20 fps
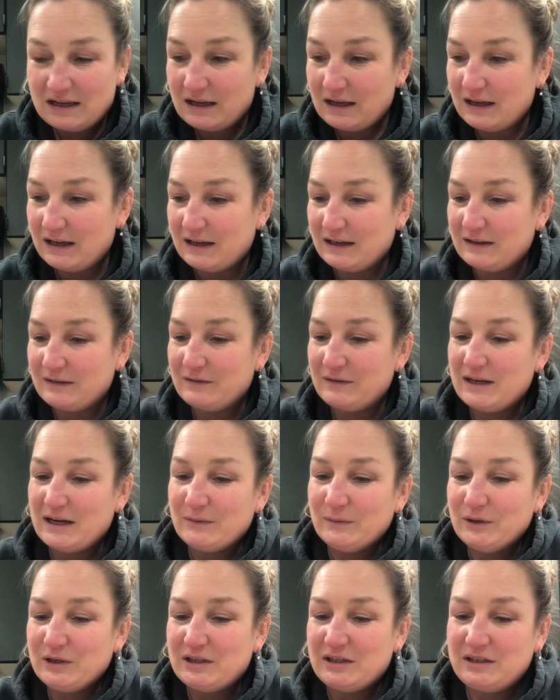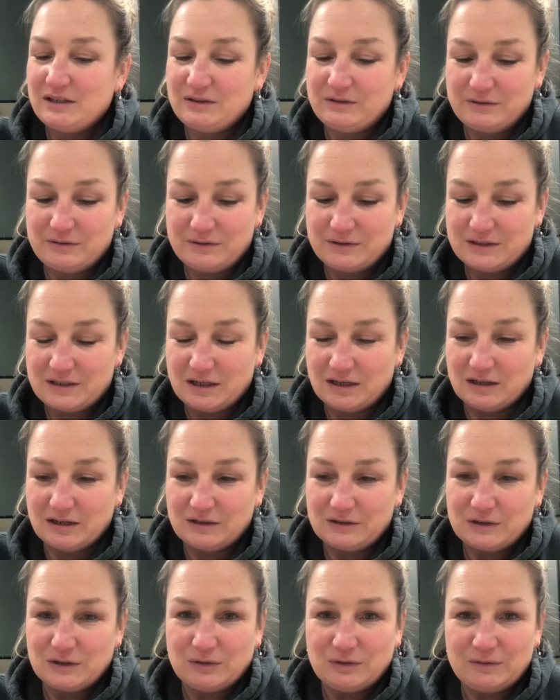Now we're gonna use our
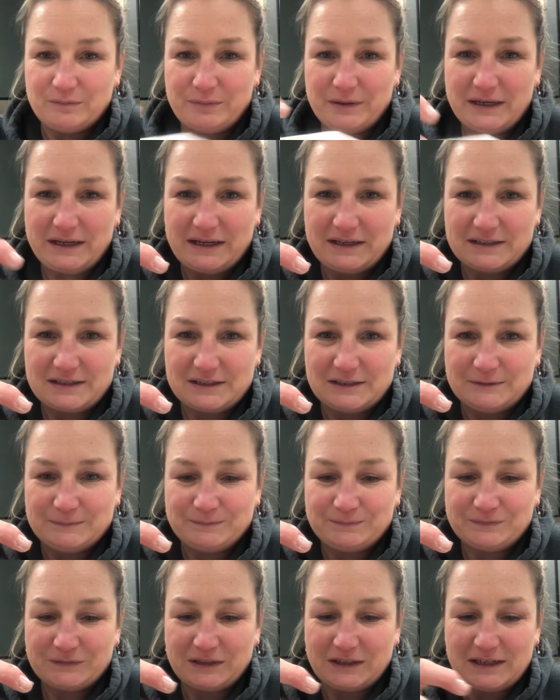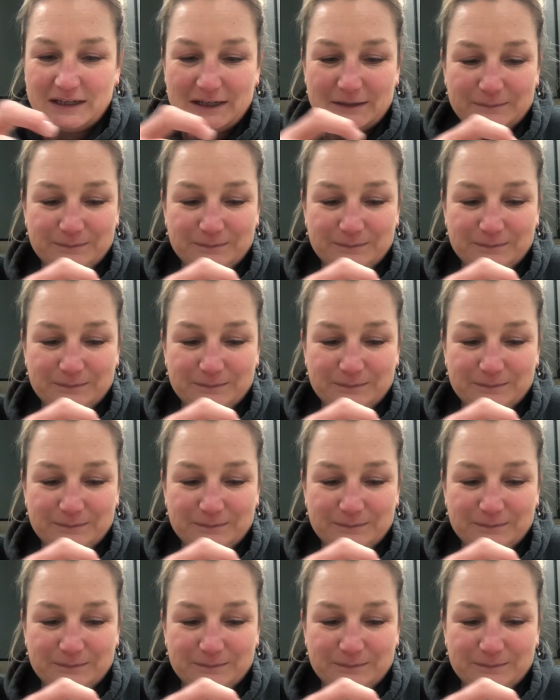gold paint, okay?